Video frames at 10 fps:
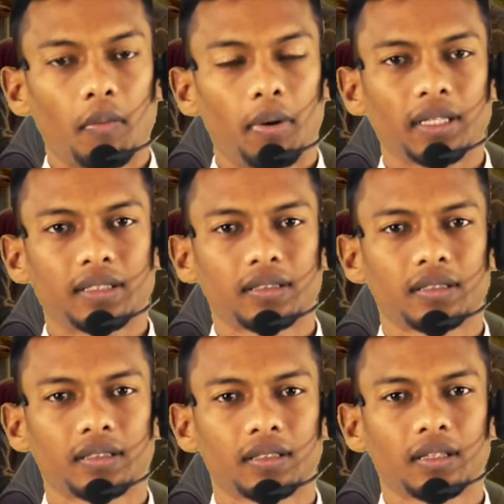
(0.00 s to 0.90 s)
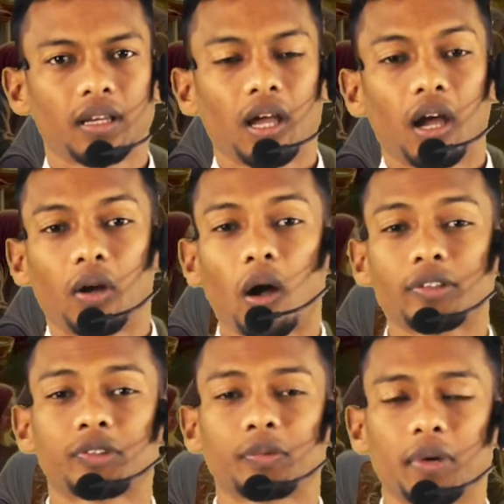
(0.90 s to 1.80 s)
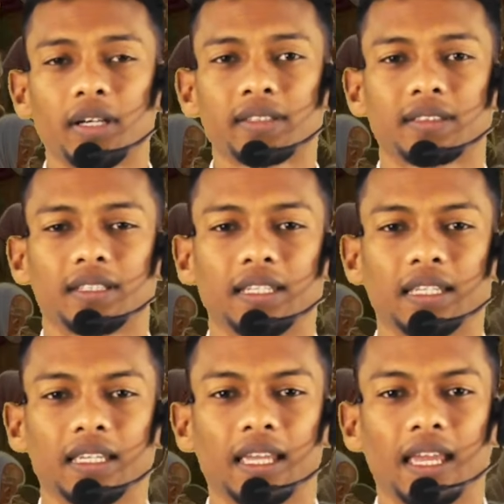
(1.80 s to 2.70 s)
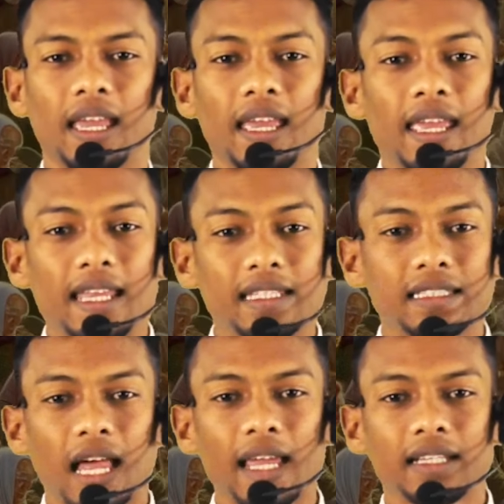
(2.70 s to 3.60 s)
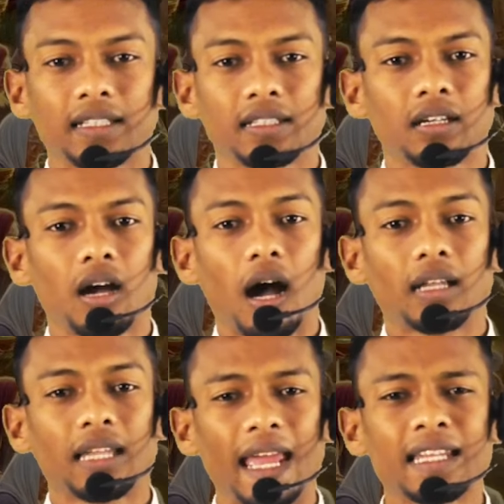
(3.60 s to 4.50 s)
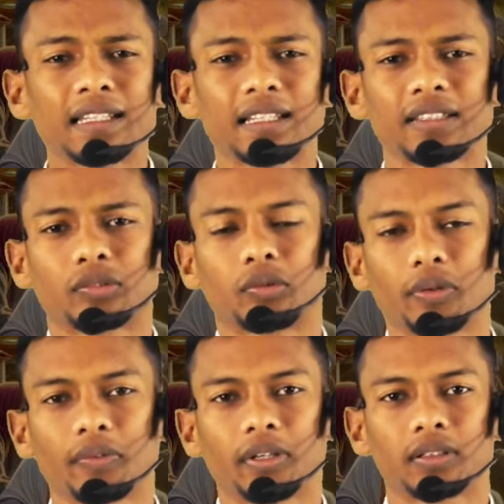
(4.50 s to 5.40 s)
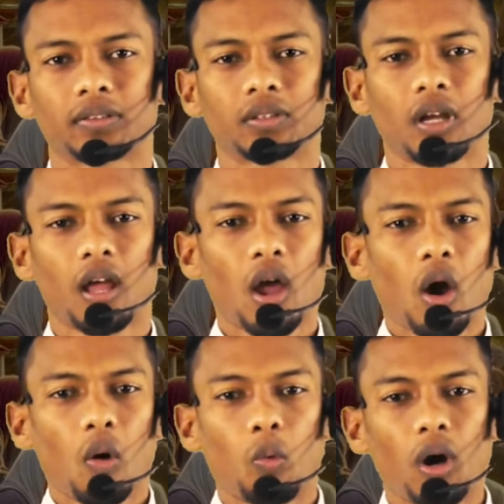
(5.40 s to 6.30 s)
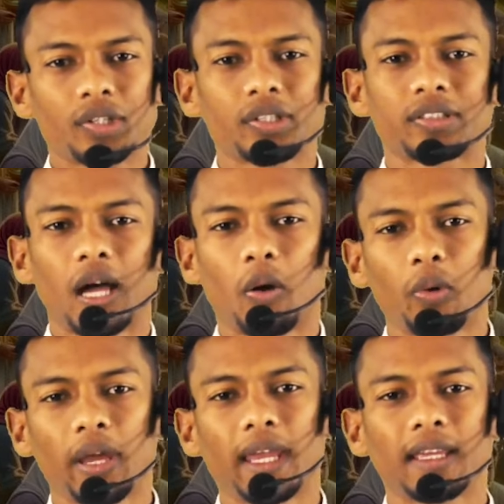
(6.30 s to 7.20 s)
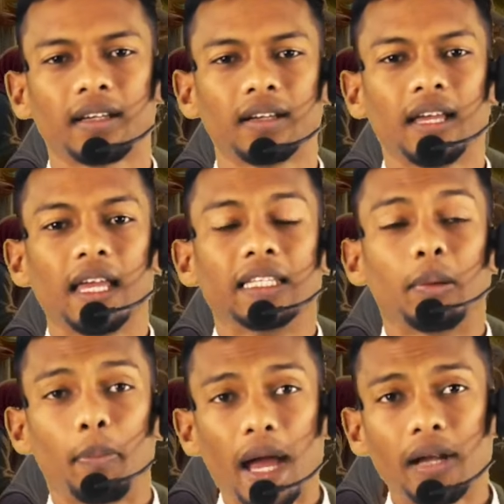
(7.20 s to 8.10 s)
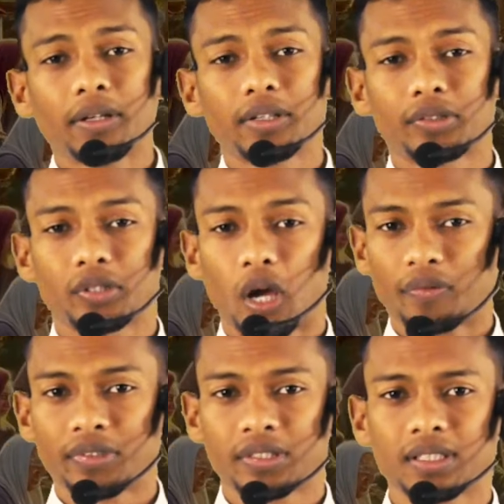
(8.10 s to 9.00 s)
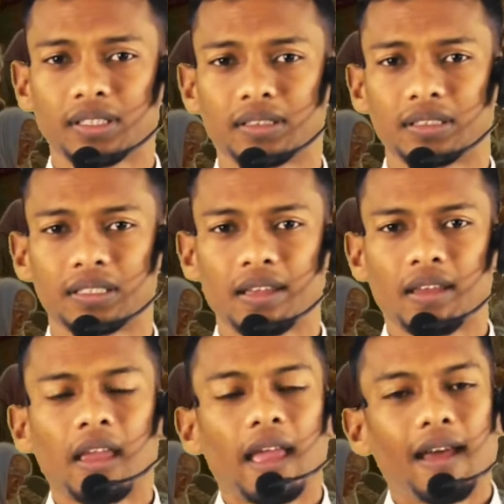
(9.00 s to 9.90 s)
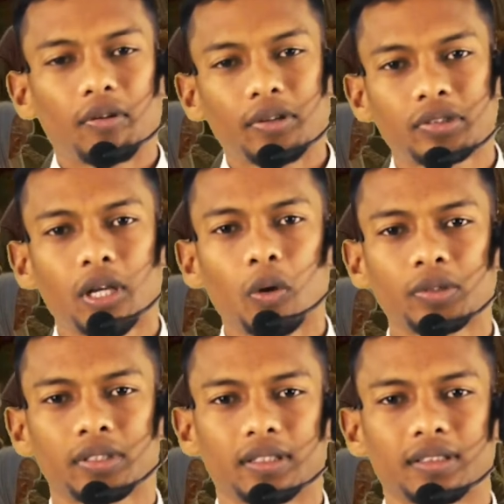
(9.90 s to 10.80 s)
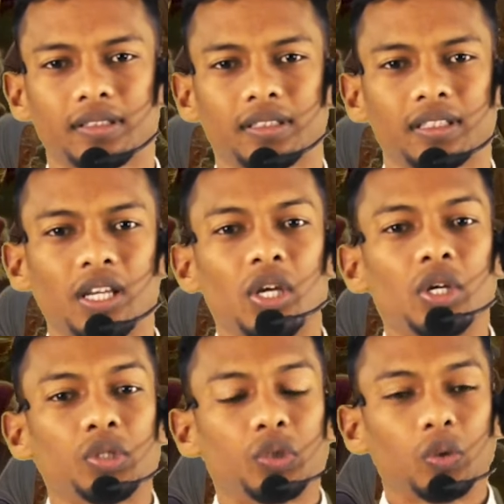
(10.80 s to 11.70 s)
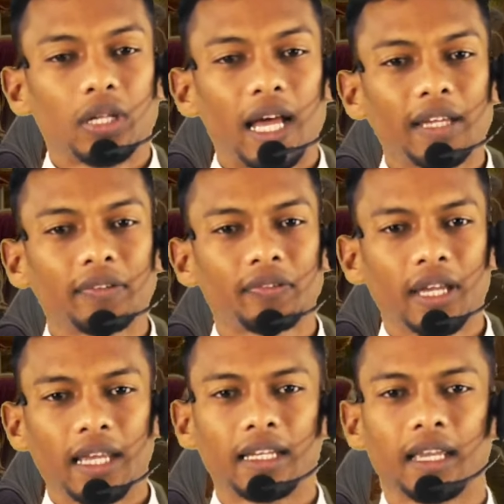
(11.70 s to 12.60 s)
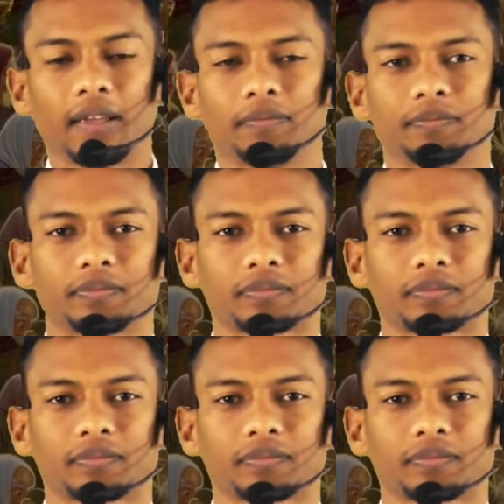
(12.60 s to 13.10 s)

But God's mercy is like an endless river, washes away the barriers of sin and restores us to life in Him.